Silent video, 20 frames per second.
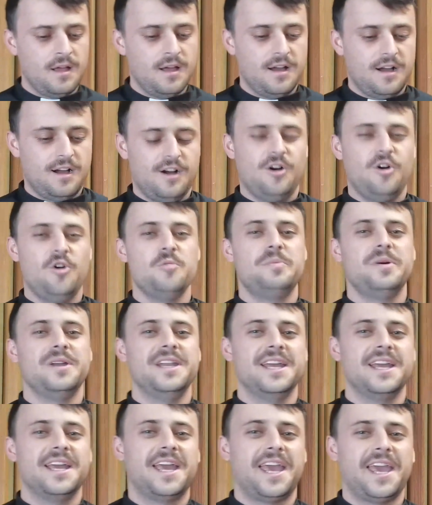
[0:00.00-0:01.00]
Our
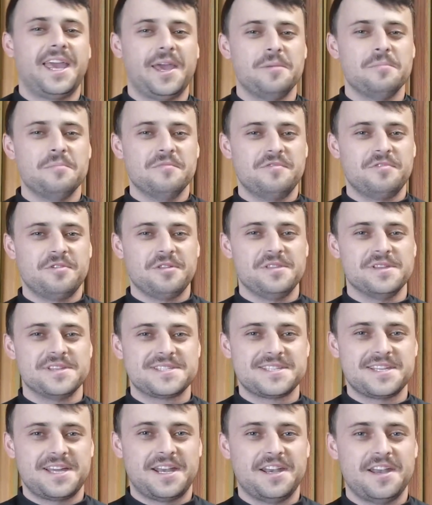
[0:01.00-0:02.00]
opening hymn for the
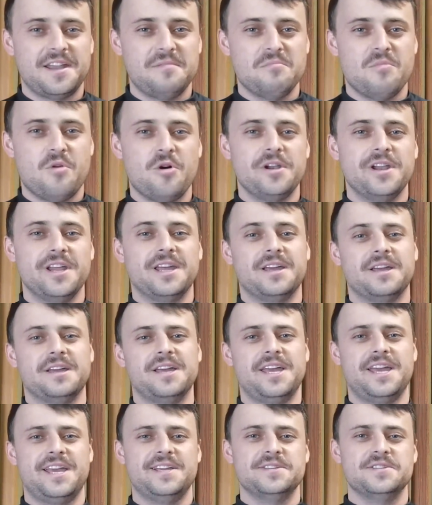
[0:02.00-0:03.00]
Sunday morning
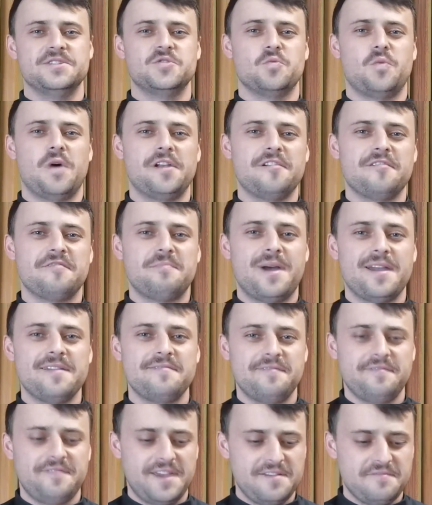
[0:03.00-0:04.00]
is one of my
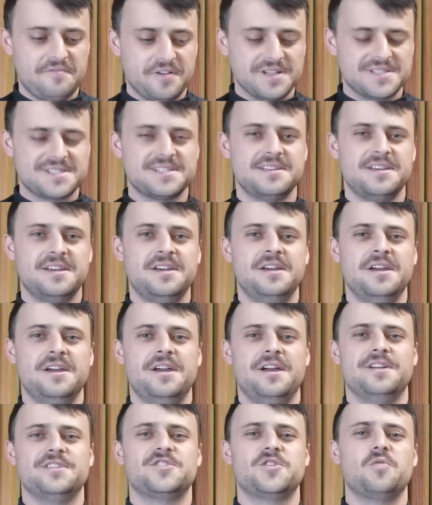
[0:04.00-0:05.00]
favorites.
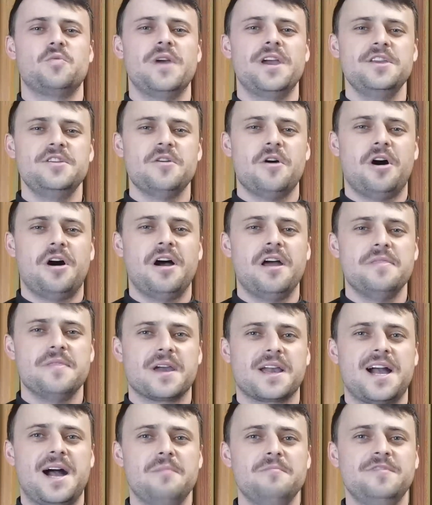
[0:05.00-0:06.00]
And so where you are in the
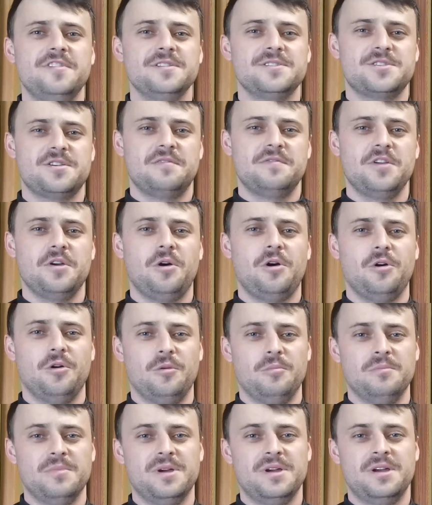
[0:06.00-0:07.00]
comforts of your
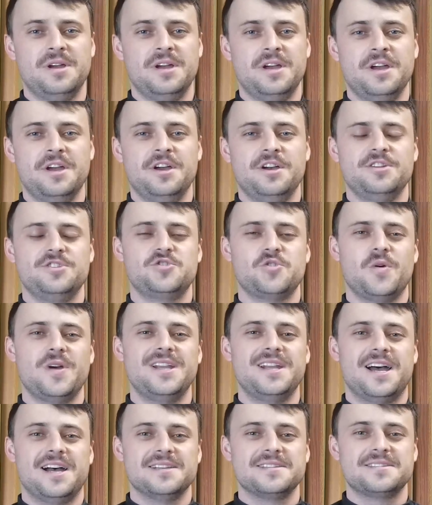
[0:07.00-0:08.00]
home,
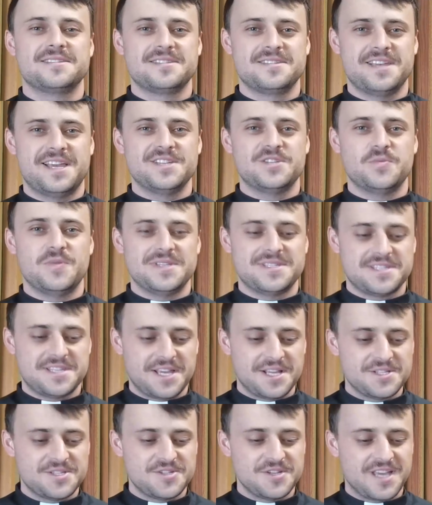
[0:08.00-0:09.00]
join us as we
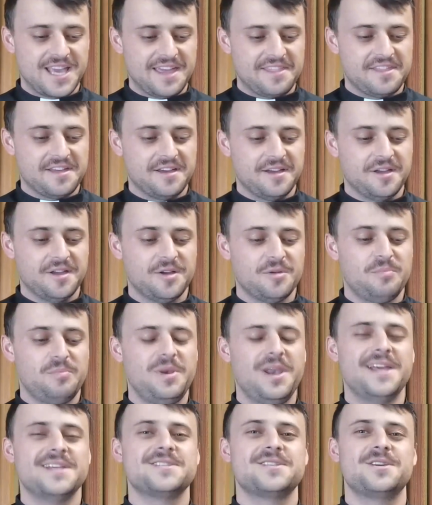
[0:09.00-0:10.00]
sing together,
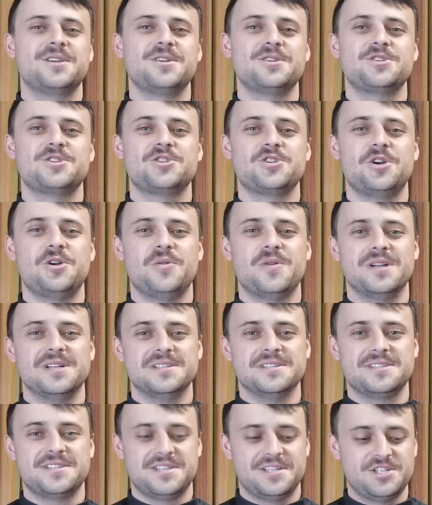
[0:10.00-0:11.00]
Blessed
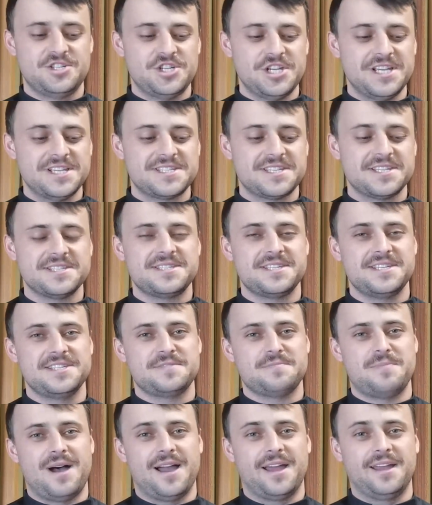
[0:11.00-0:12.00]
Assurance, Jesus is
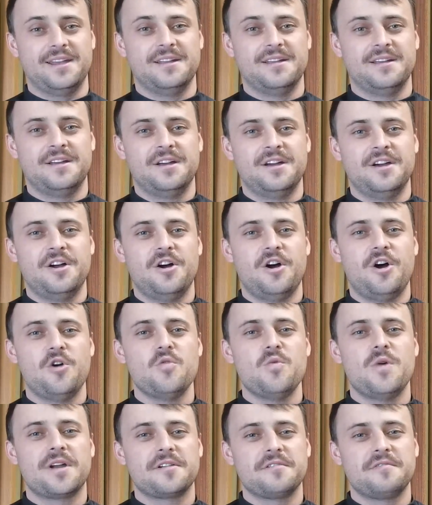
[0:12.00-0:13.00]
mine. Oh,
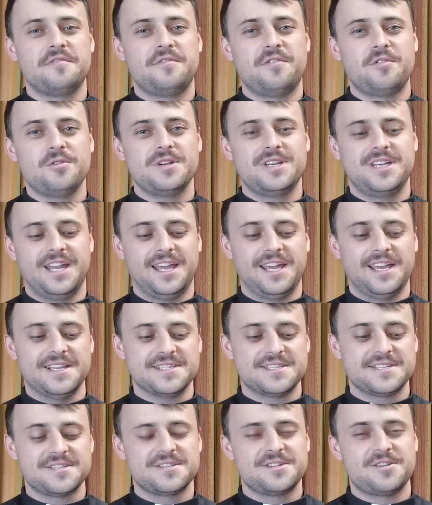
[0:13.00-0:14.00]
what a
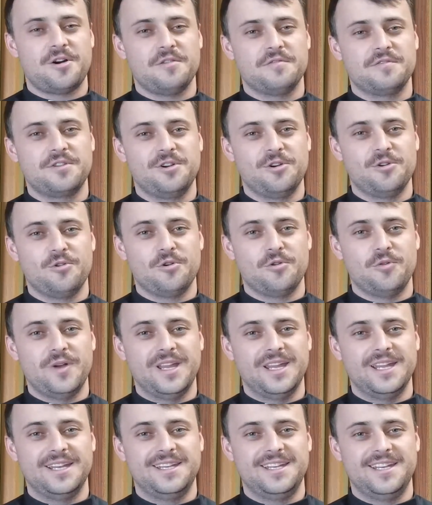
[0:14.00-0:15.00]
foretaste of
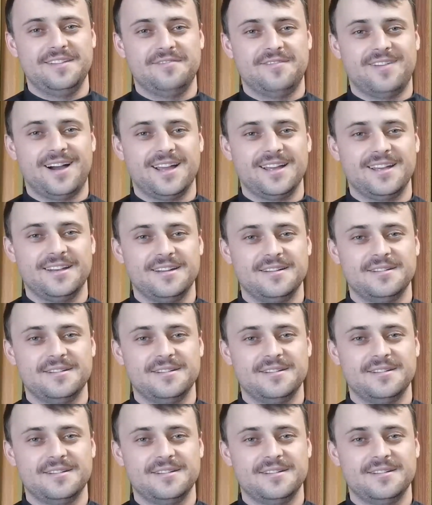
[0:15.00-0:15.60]
glory divine.